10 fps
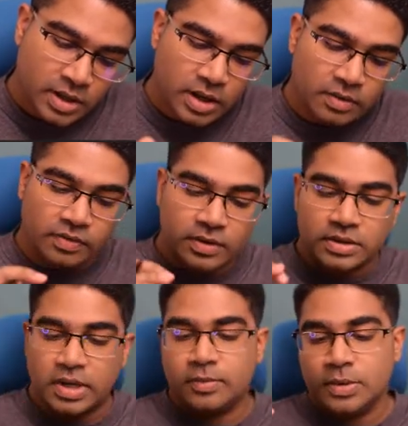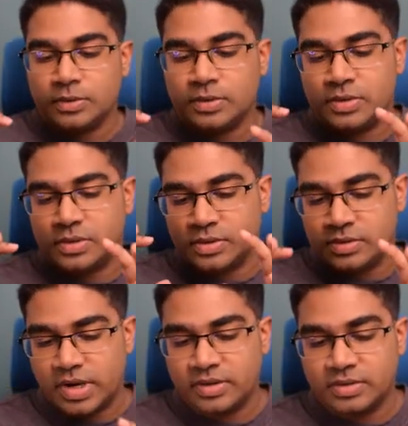Now, of course, I want to
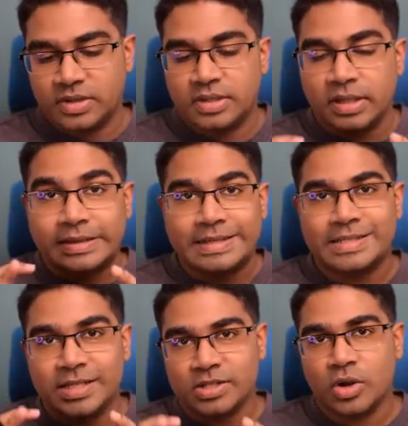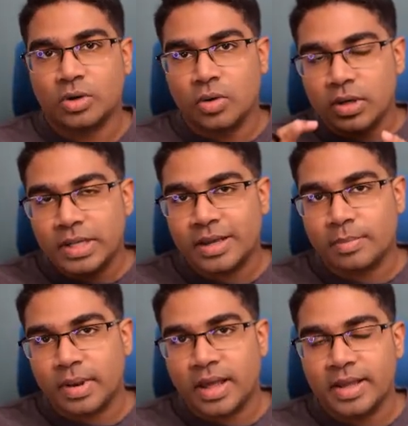stress here that this does not only
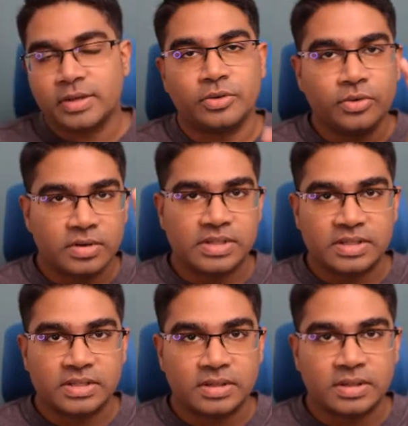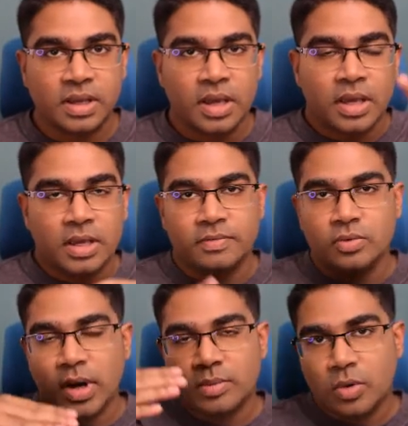apply to two resistors. If
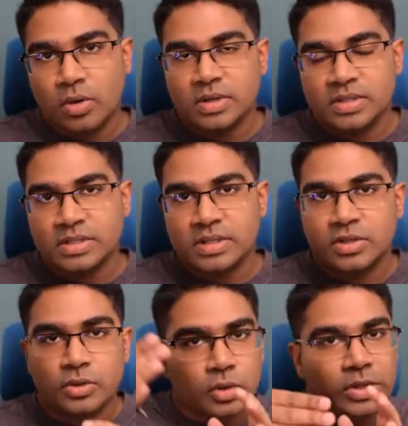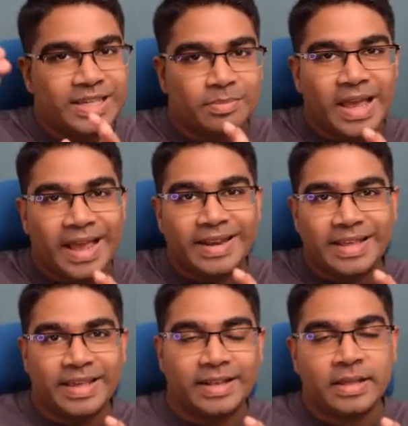you had more resistors, you could keep
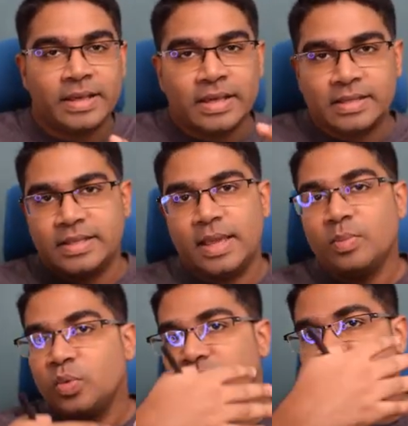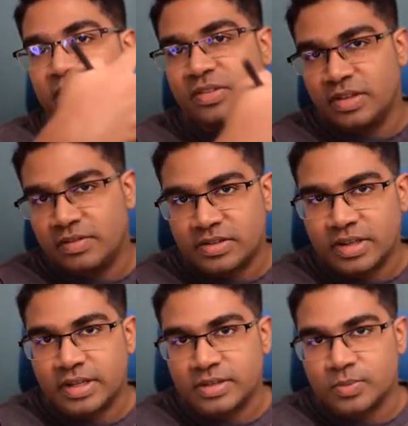adding it. Same with the series
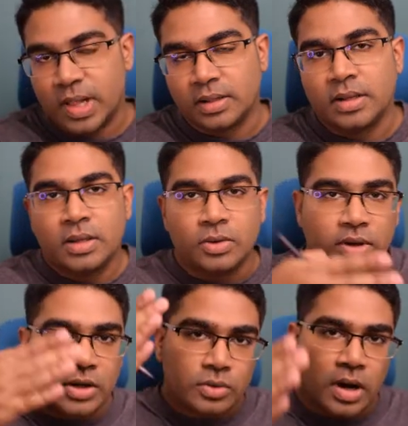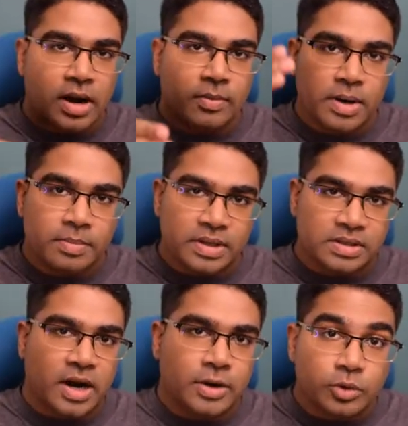circuit as well you can do R1 plus
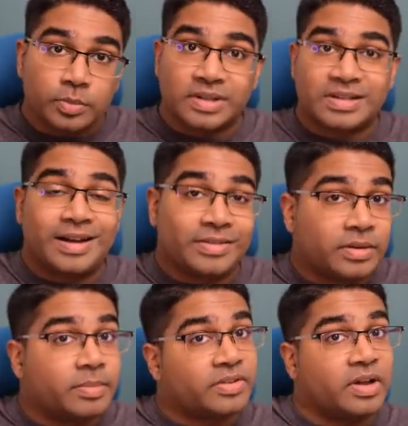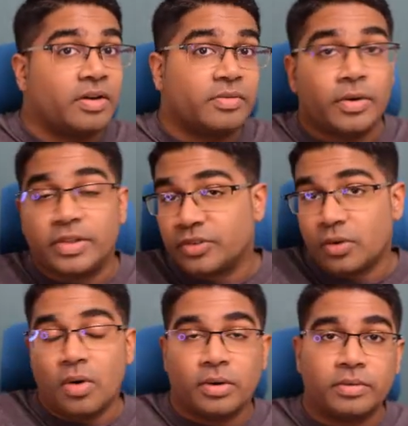R2 plus R3 plus R4 and
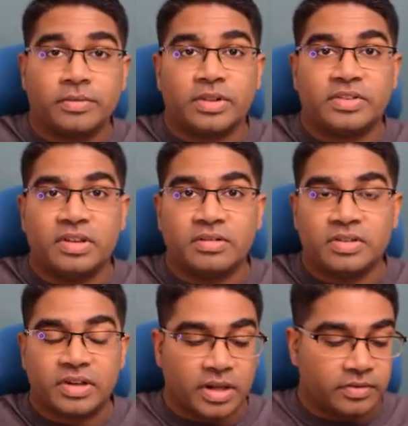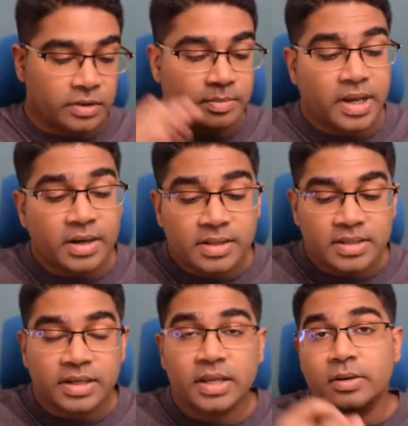so on for the series circuit. For the parallel
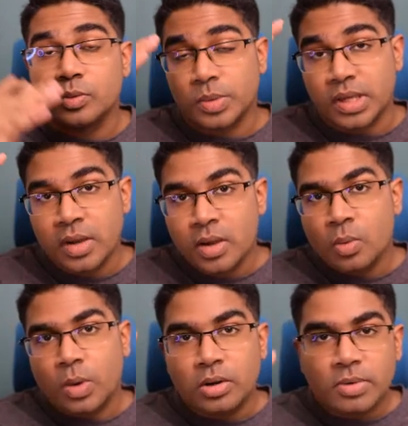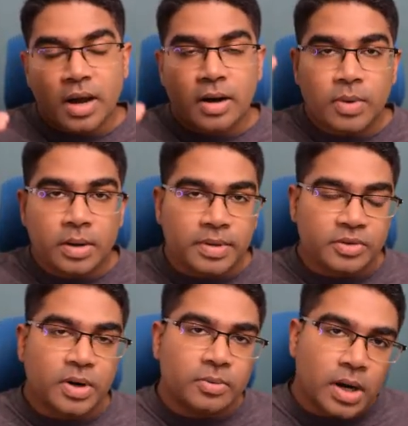circuit, it will be 1 over R1
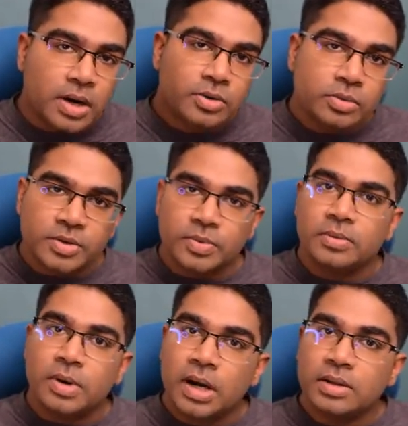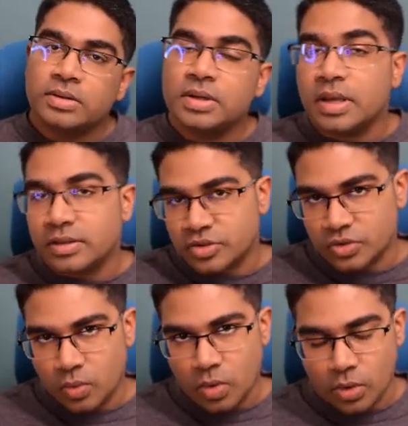plus 1 over R2 plus 1 over R3 and
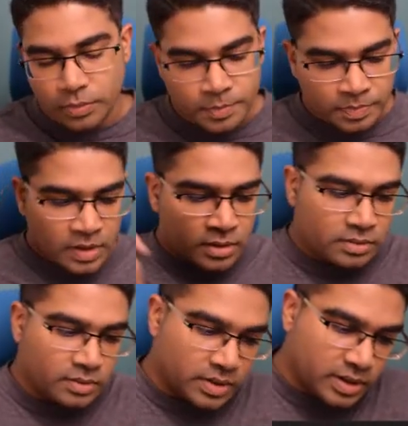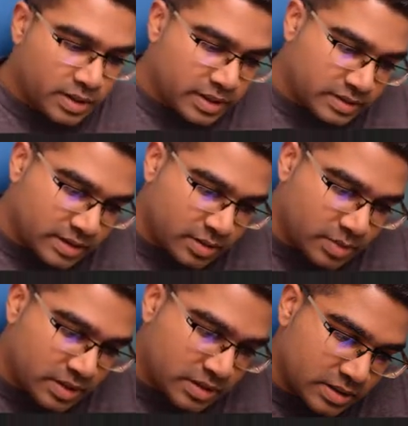so on. So here let's
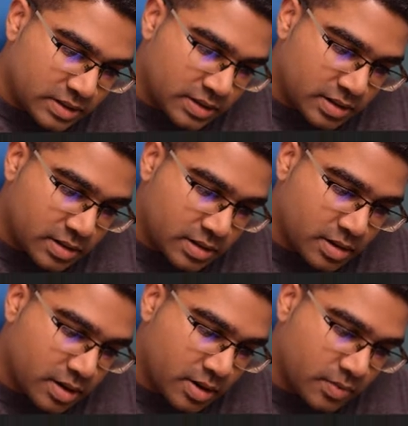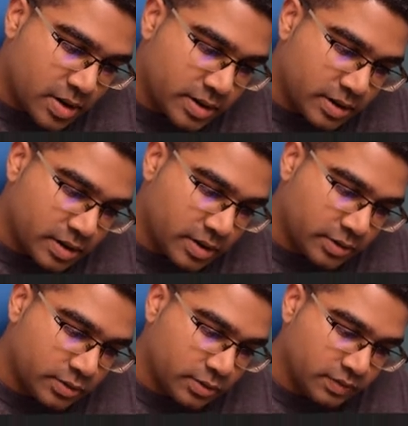label as R1 and
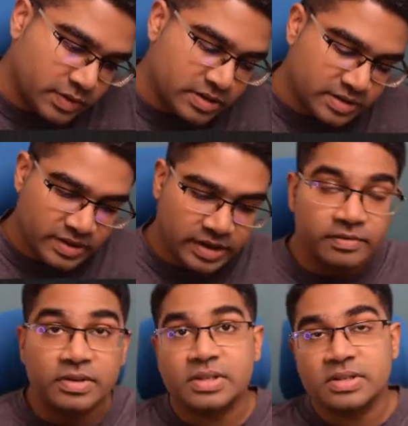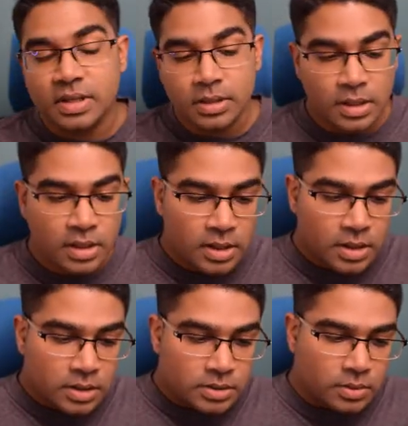R2, first and second resistor.
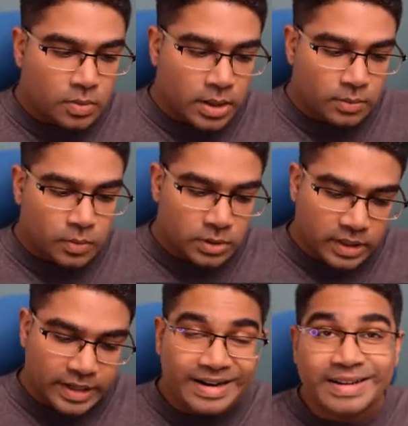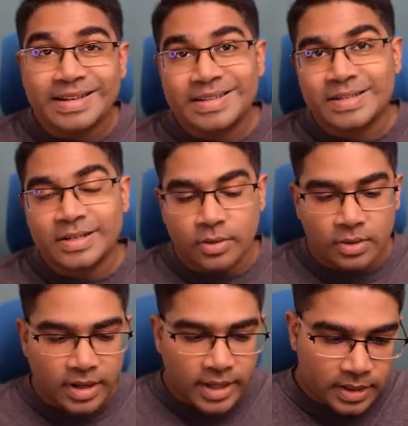So what would the calculation
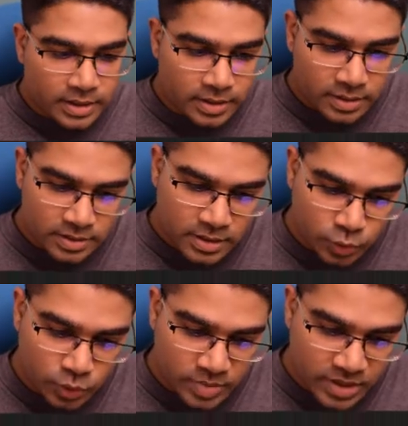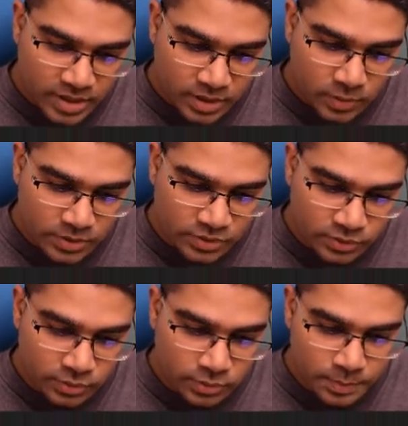look like? This would be equals
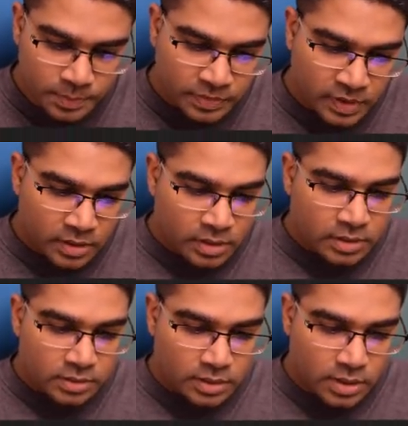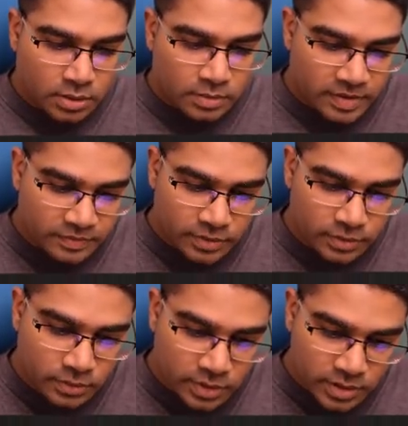to, so now all we have to
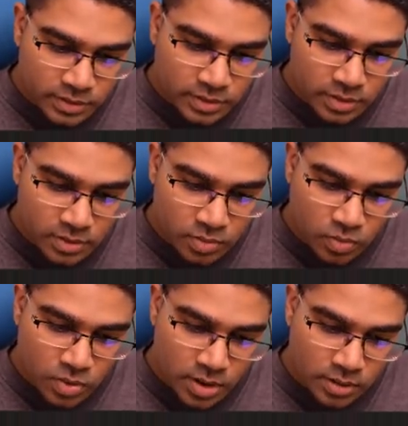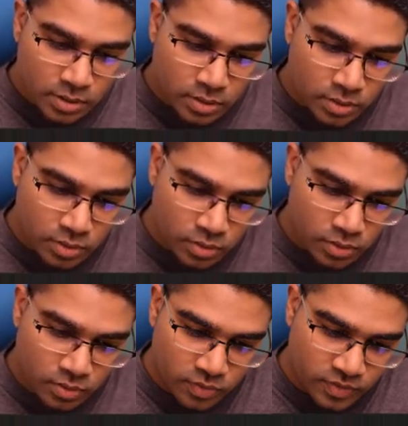do is 1
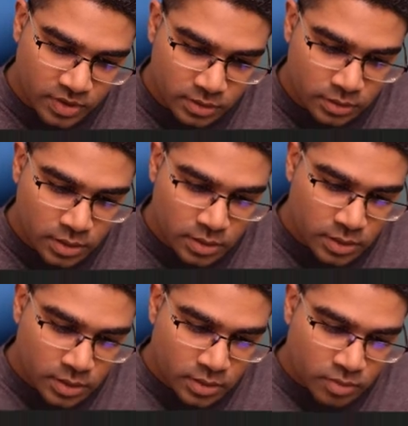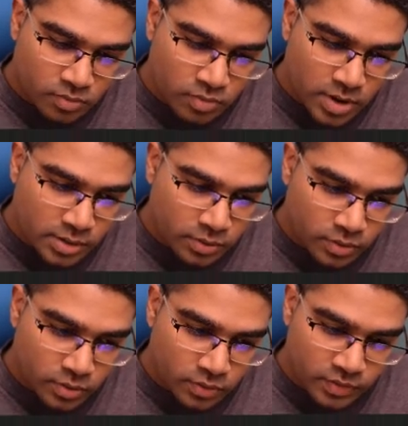over 1
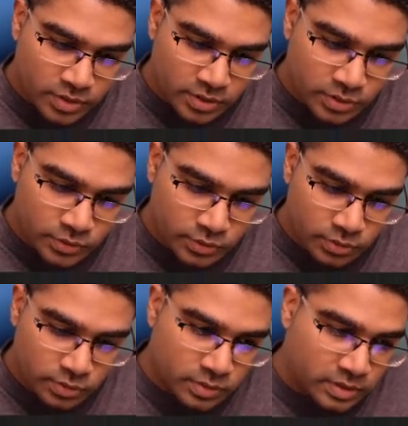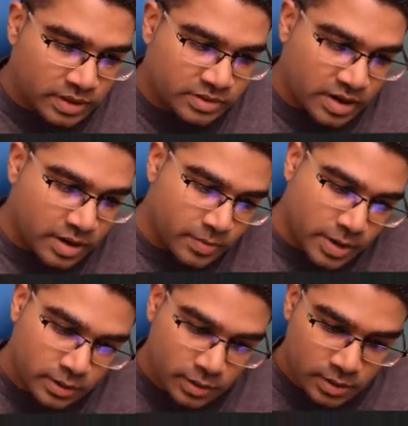over 2, that's
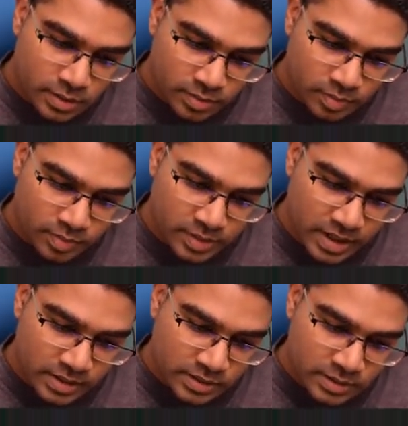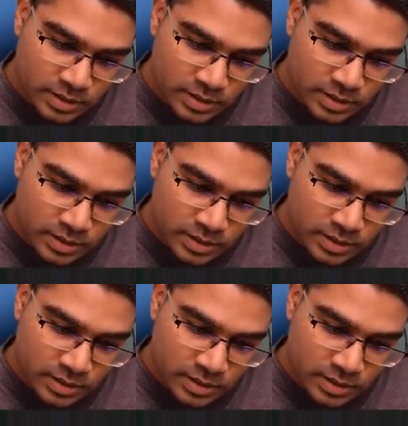R1, plus